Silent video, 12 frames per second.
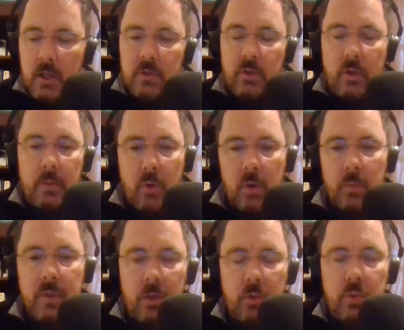So the more
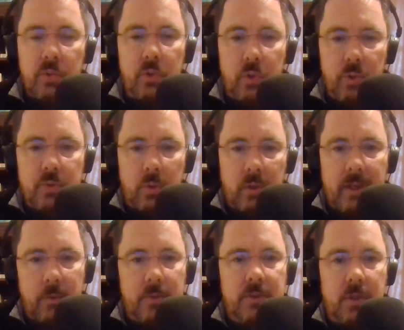we use neutral
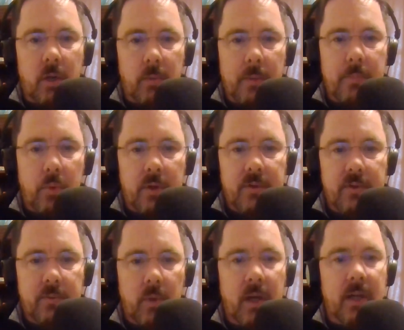language in our
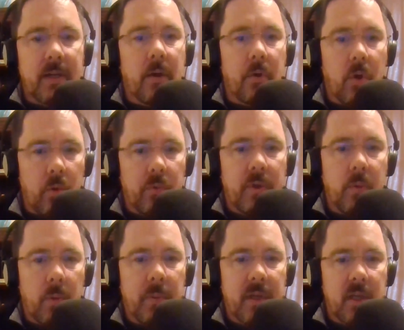reports, writing down only
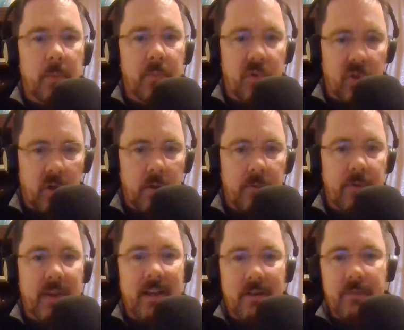what we can observe
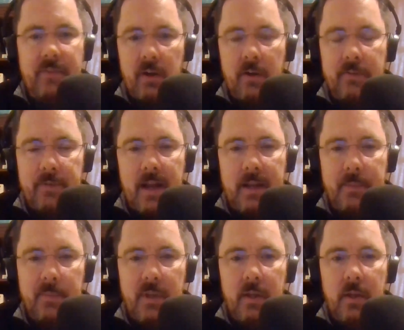and verify,
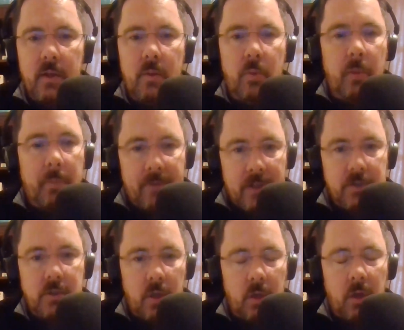the more
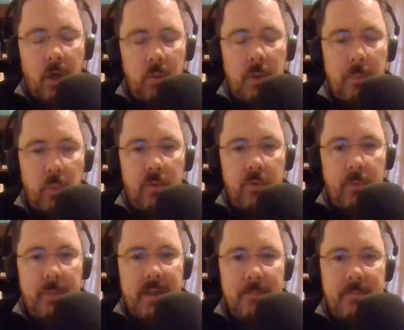professional our reports will
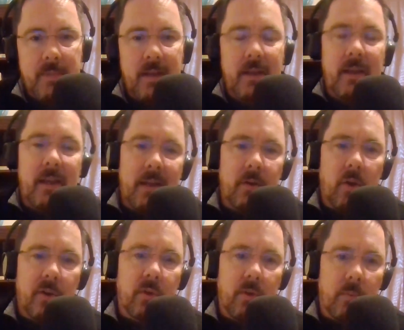be, and
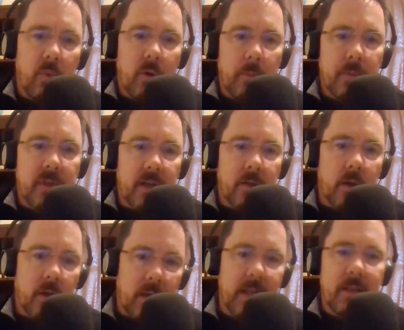also the more it'll protect our
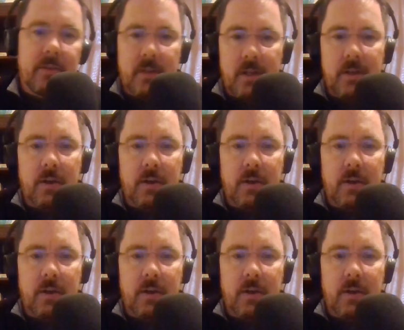clients and